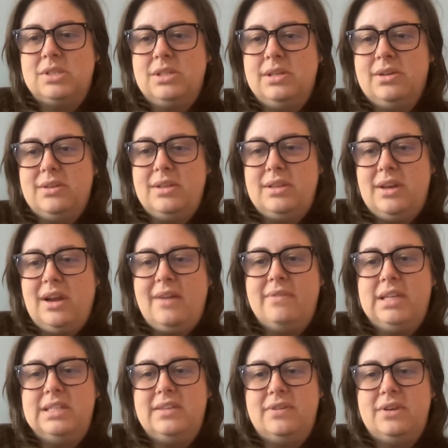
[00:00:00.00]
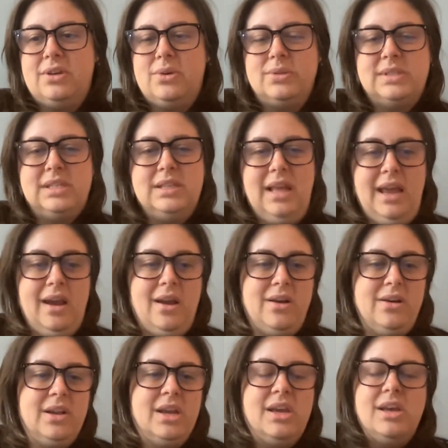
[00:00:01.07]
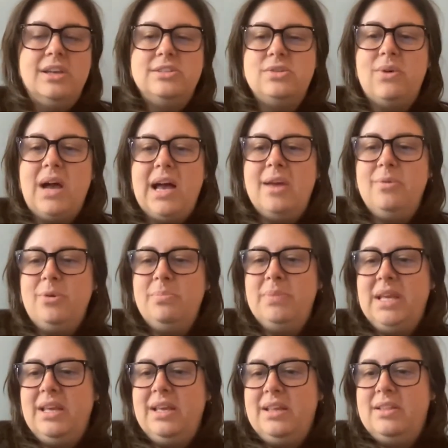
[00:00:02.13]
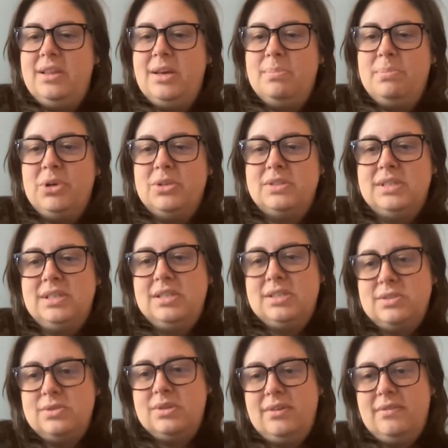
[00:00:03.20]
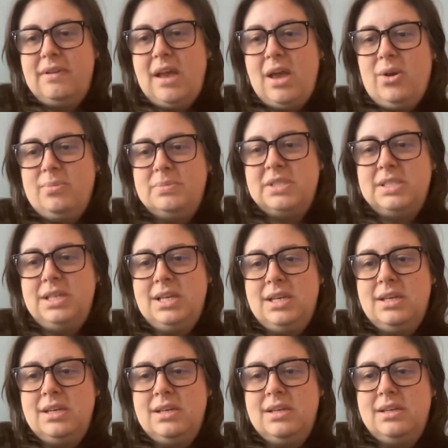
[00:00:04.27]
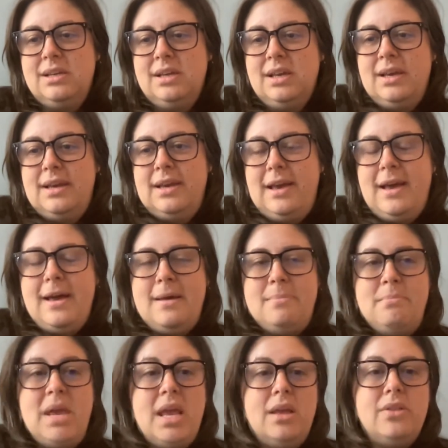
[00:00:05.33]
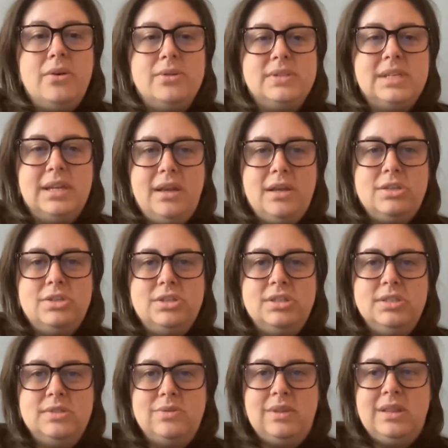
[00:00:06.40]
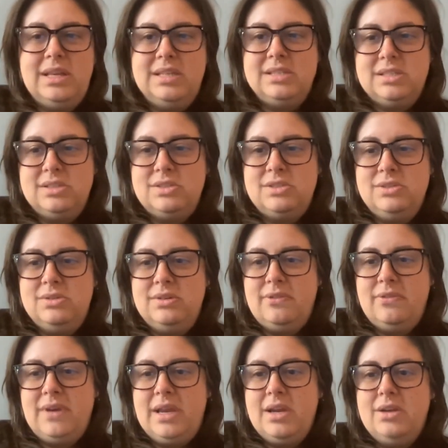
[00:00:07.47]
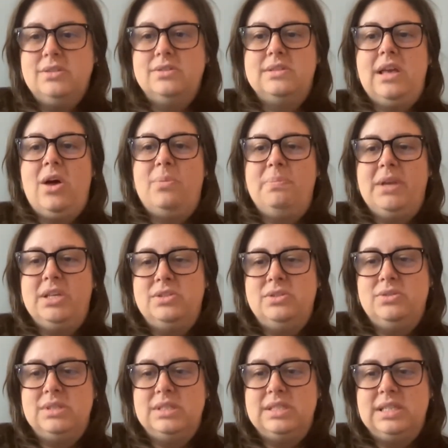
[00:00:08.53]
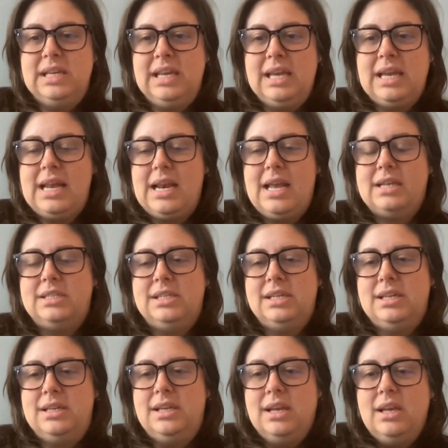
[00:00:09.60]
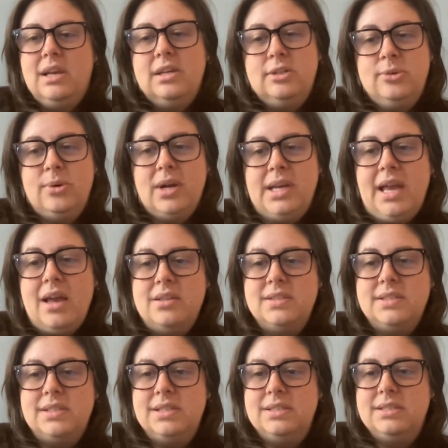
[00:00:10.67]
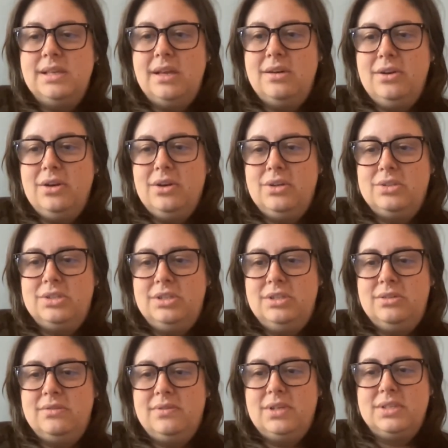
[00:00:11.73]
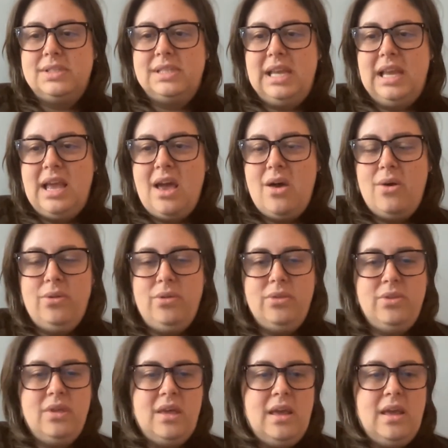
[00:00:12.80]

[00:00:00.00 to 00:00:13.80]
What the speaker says: clear that they're having difficulty there. So I will be the person that sort of helps to make those connections with things in student affairs, helping students to get connected to our counseling center or to university health.